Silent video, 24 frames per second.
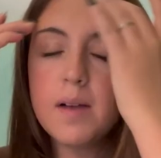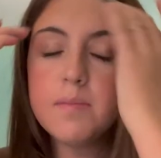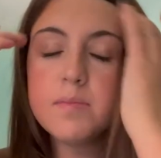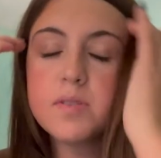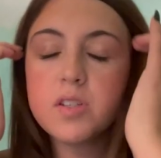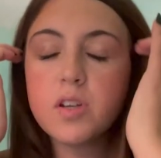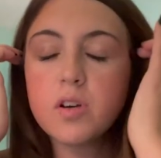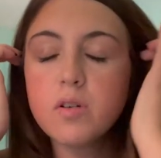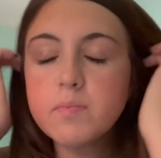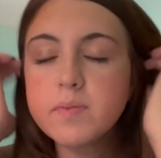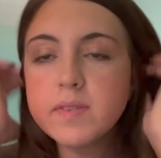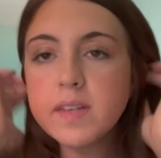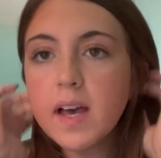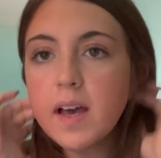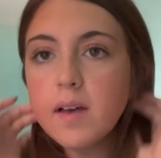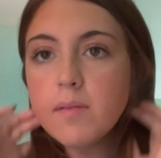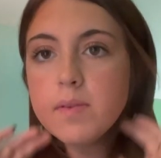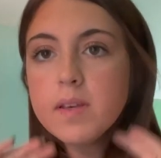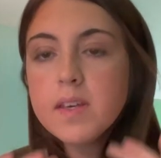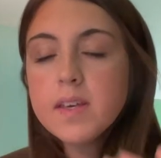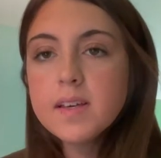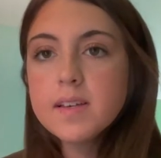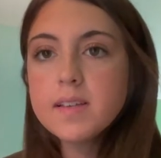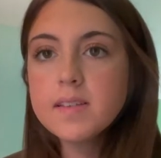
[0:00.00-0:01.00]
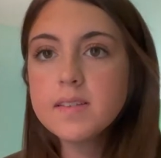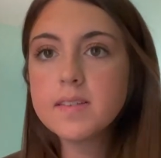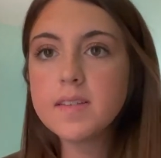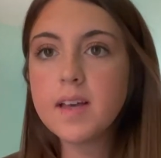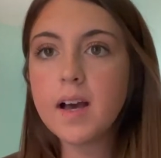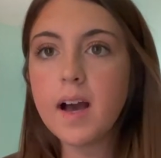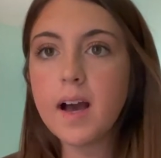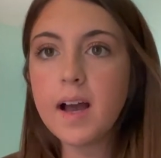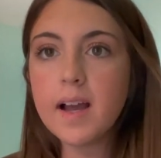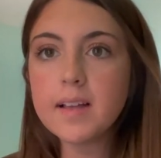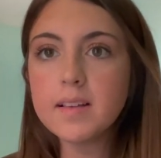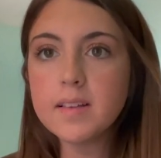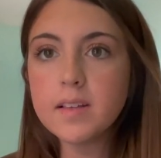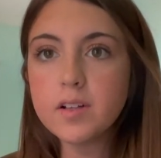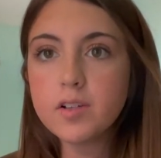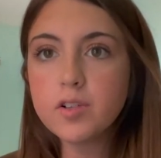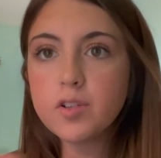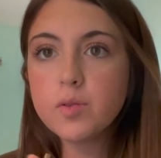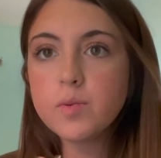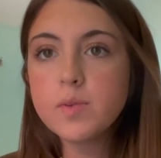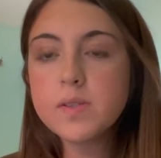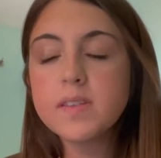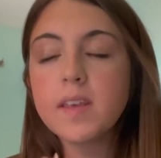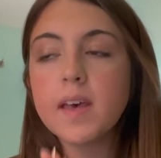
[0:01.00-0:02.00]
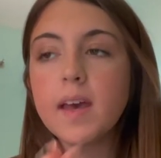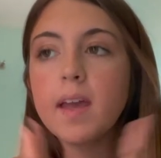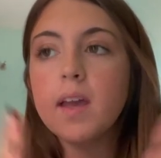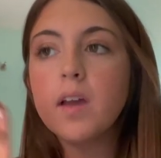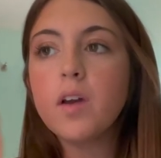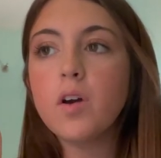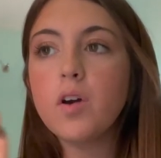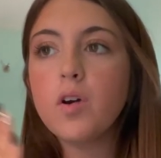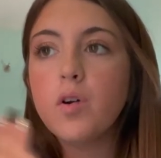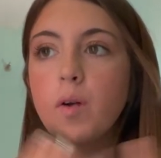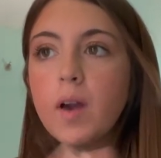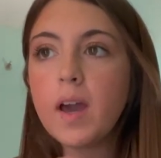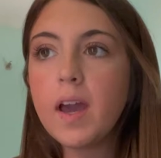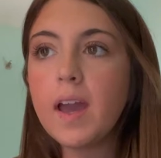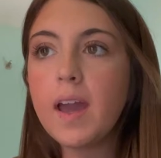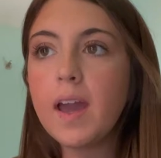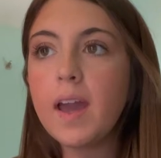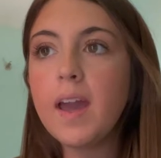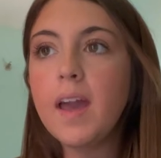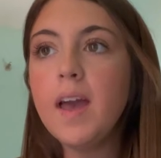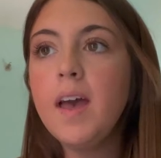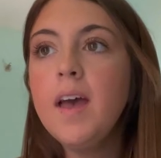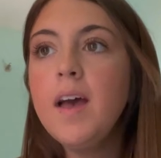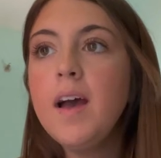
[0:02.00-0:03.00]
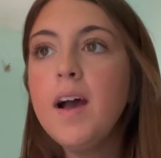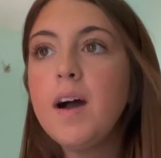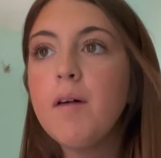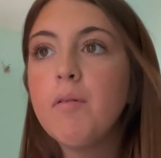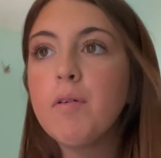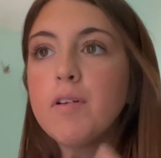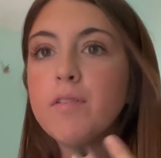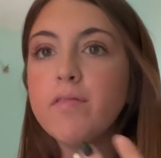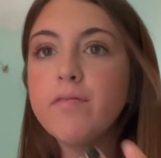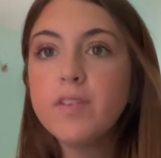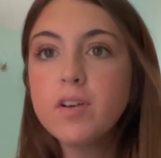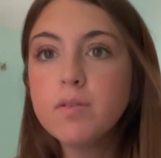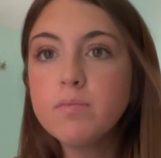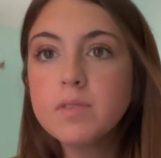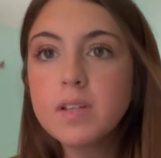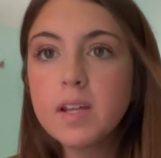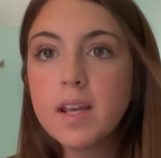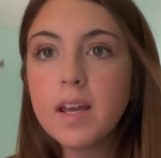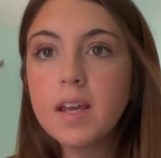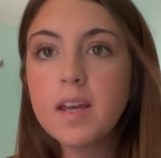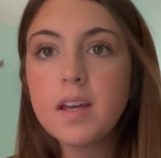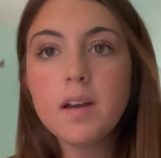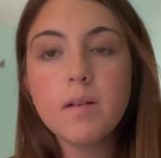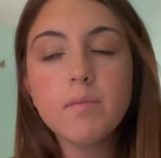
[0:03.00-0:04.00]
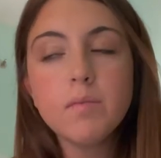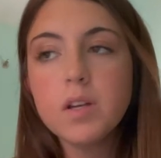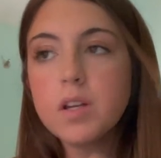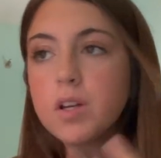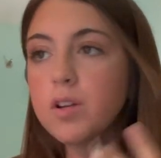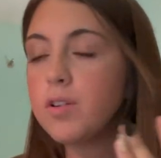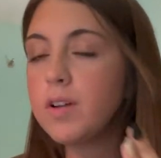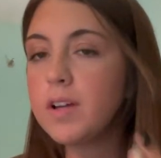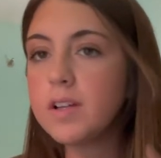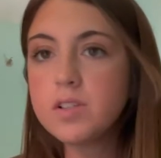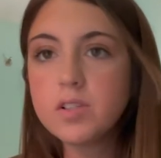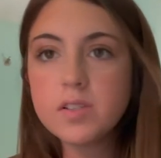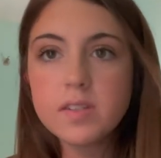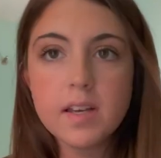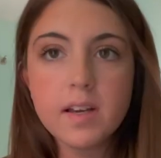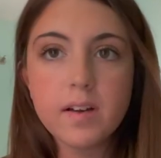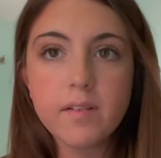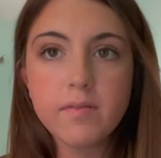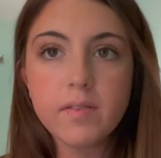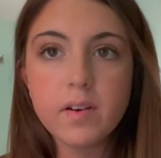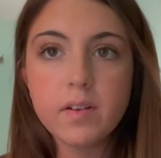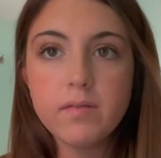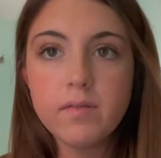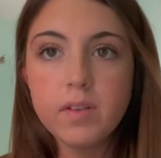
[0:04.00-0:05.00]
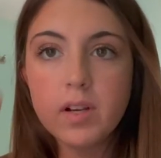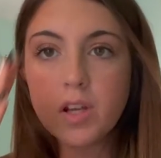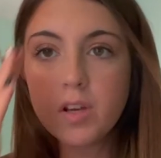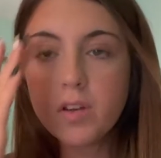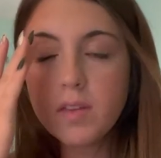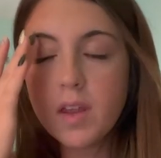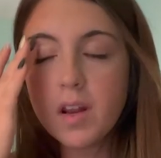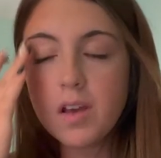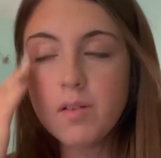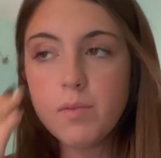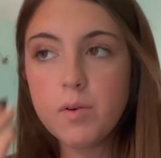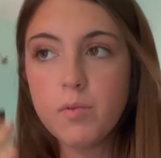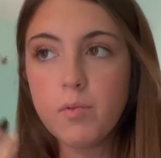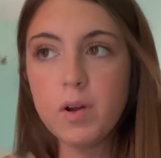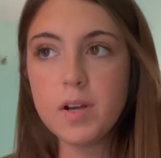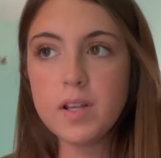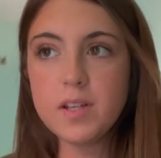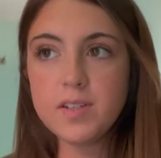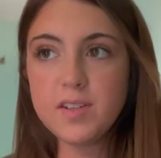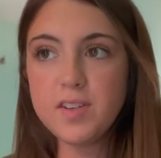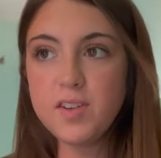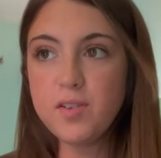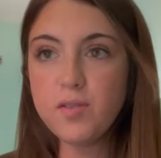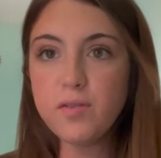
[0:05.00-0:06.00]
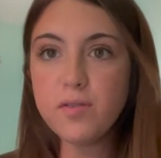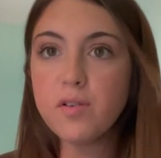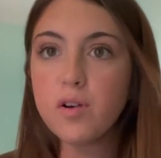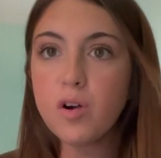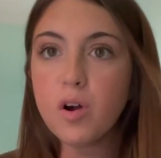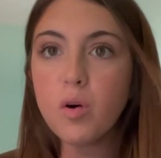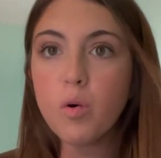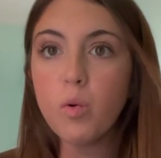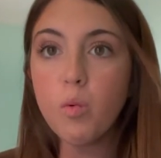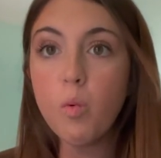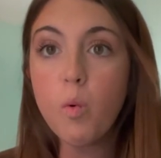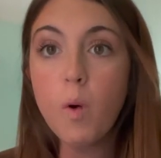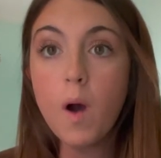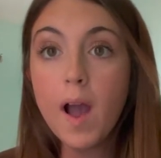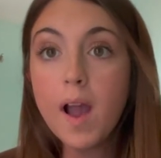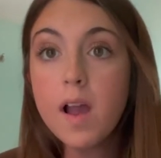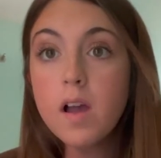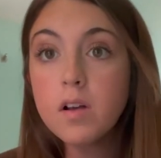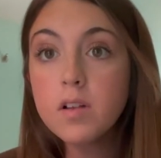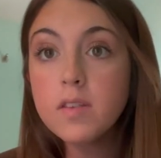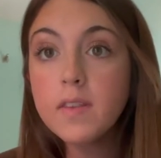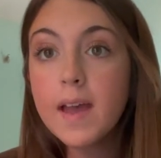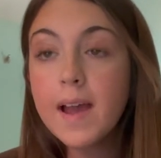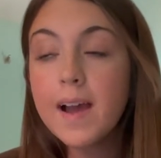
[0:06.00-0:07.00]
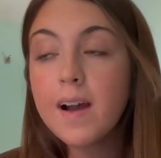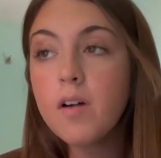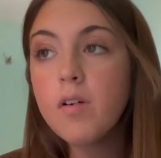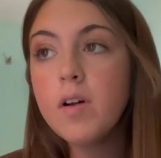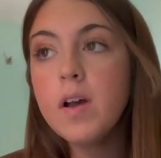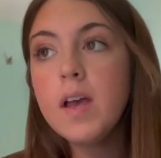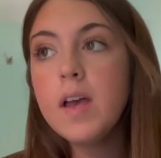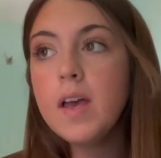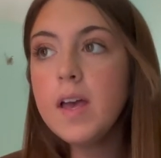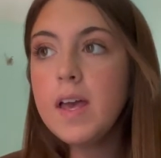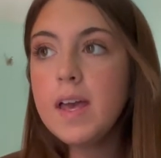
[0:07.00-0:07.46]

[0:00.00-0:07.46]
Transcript: I'm so upset because I literally was like, okay, I'm gonna film today. I'm gonna create just like a fun video that I've been wanting to do for a while now.